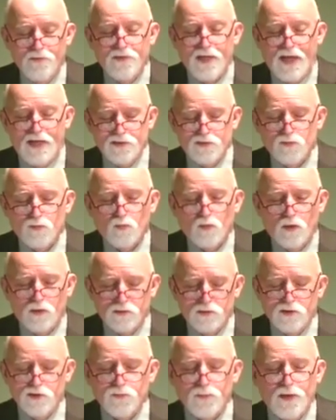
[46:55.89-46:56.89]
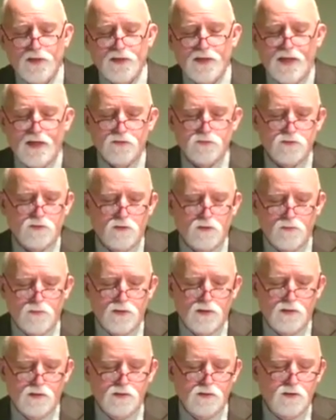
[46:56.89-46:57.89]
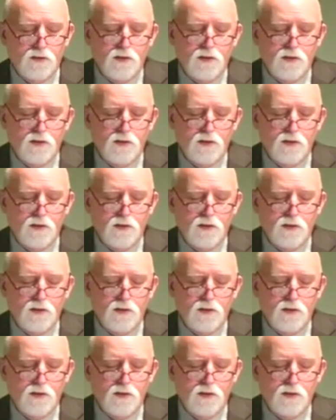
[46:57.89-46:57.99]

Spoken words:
that's what the spend down is going to be,